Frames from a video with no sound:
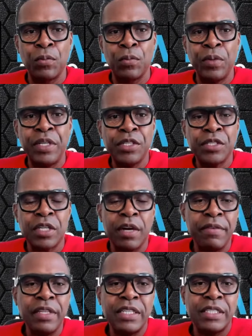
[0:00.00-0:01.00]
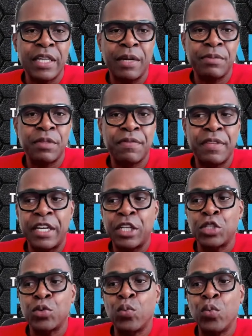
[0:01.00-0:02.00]
We discover these types of
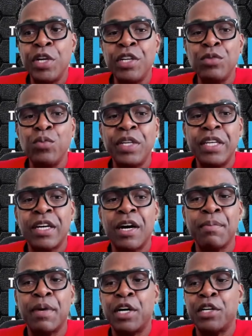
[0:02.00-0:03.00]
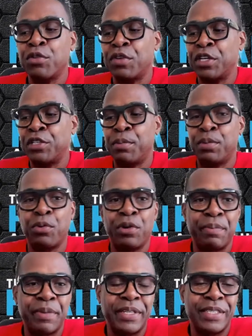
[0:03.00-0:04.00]
things when we come under a
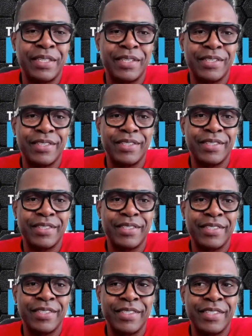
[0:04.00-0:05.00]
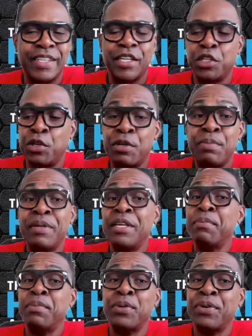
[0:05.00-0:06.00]
deployment. You could be
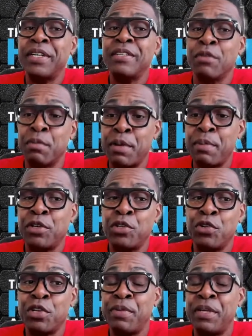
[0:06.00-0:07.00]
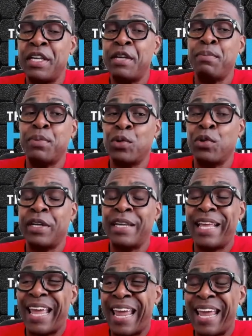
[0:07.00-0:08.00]
employed. Remember, you could be employed
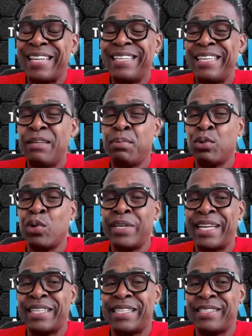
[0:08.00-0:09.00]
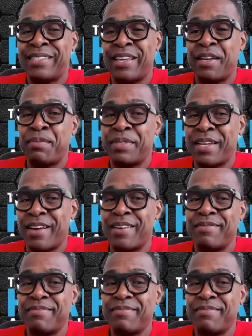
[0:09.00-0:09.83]
and deployed at the same time.